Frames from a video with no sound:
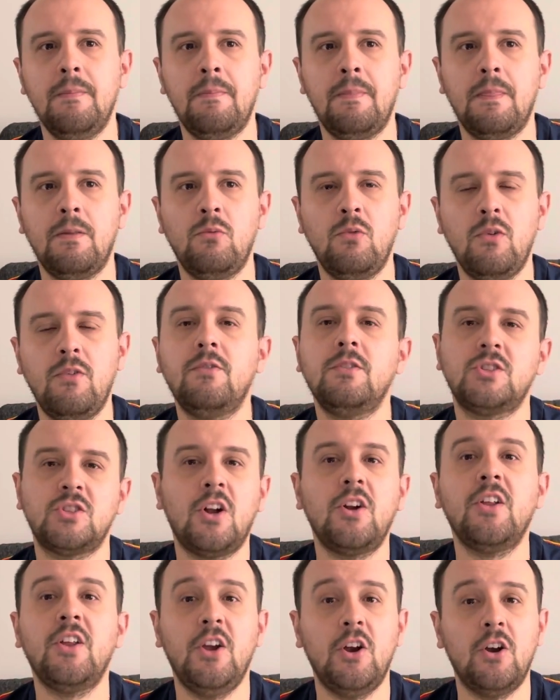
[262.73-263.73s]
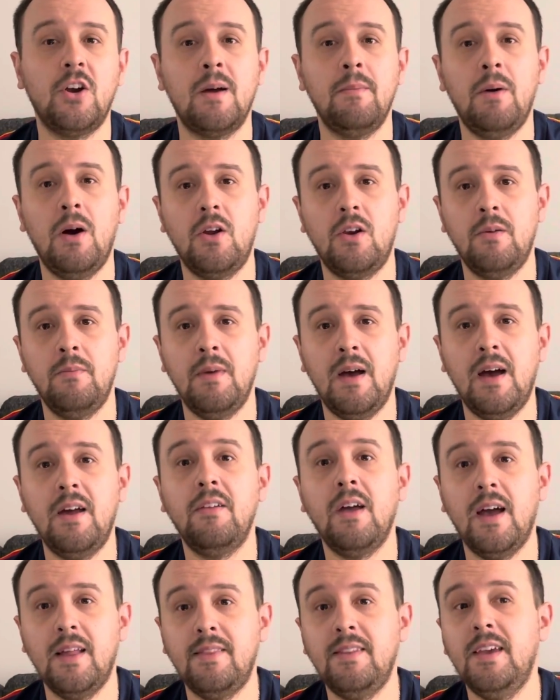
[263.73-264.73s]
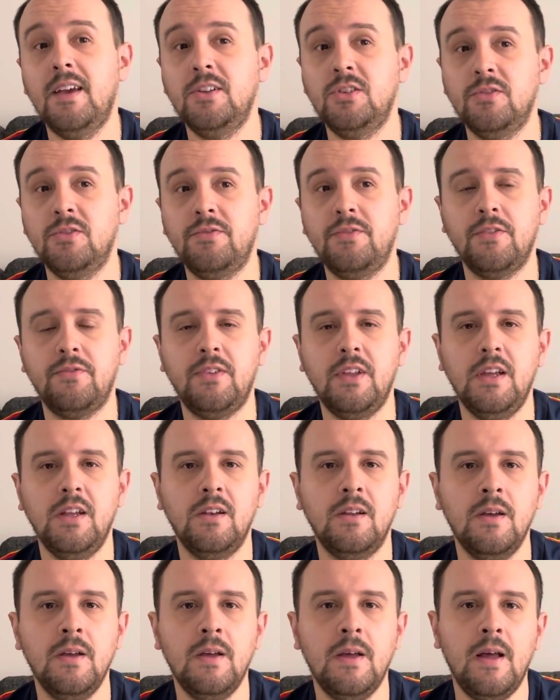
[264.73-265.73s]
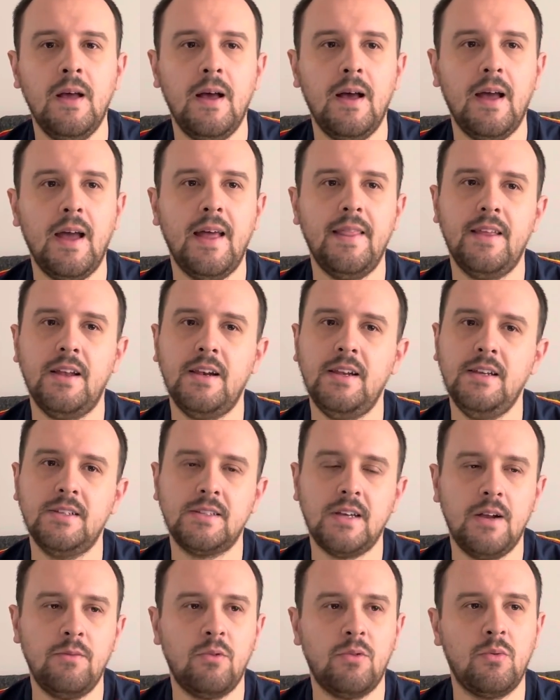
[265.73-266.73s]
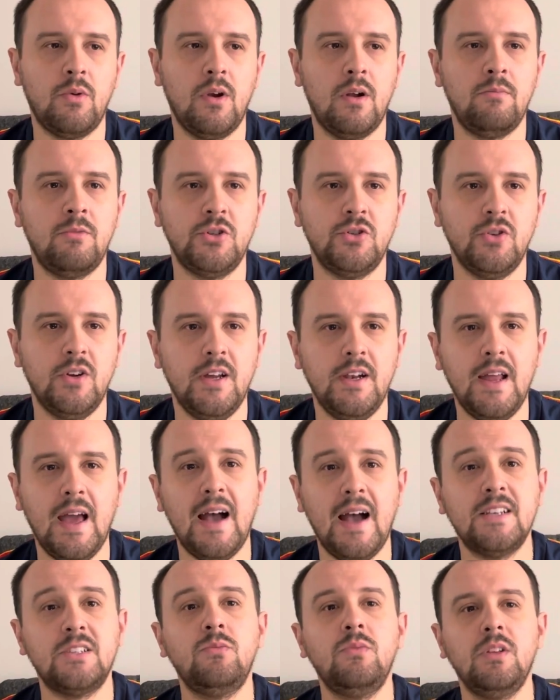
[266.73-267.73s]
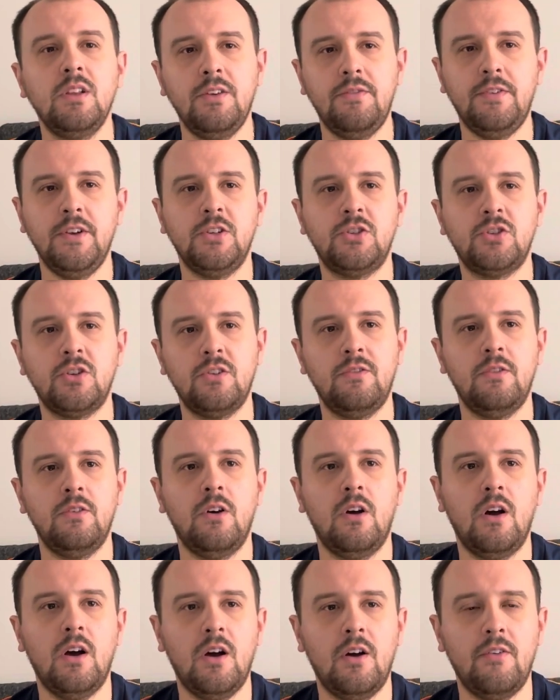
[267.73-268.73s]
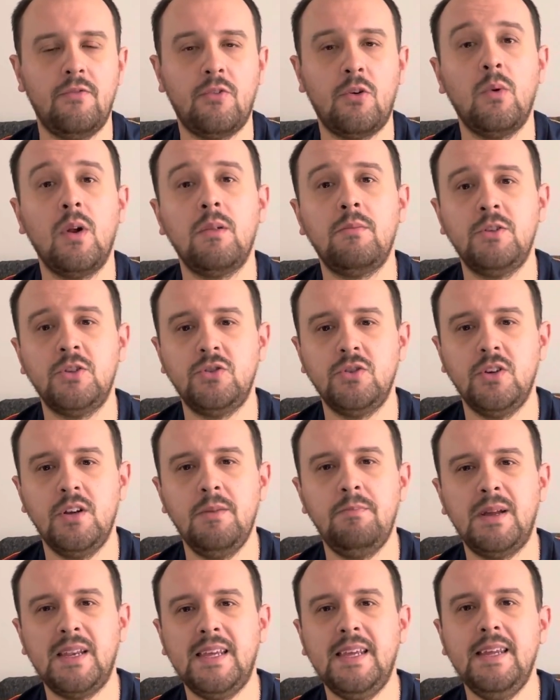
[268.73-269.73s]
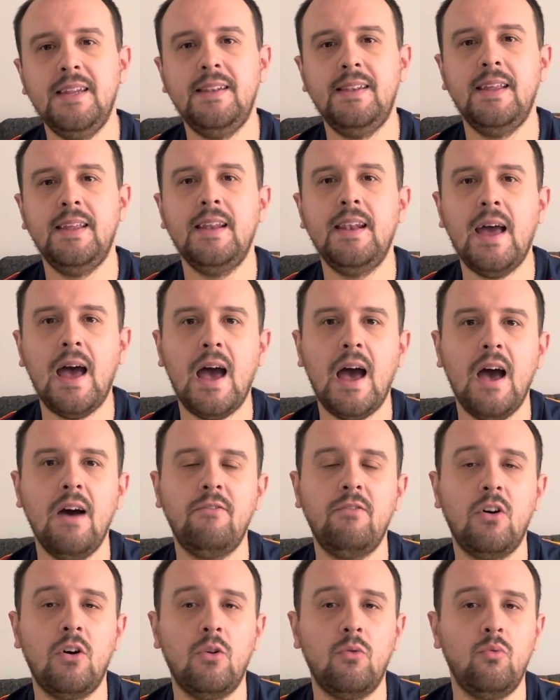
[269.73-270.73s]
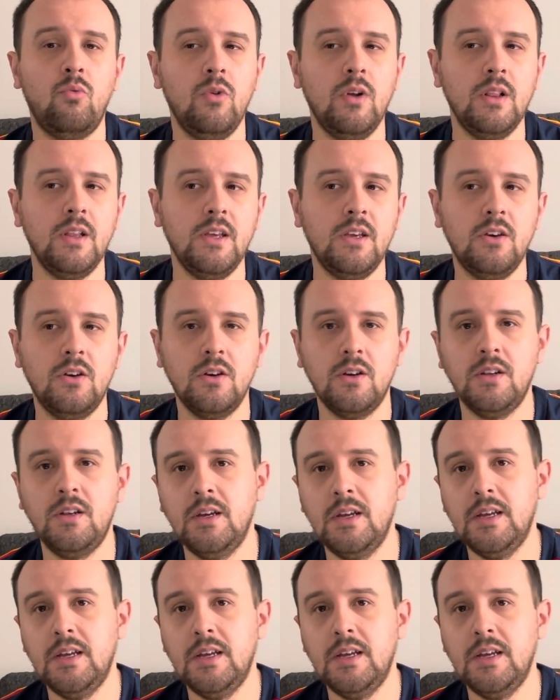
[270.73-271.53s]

we started hearing about him at the age of 15. And then he signed with Real Madrid. Hasn't really featured for Real Madrid, but he did have a really good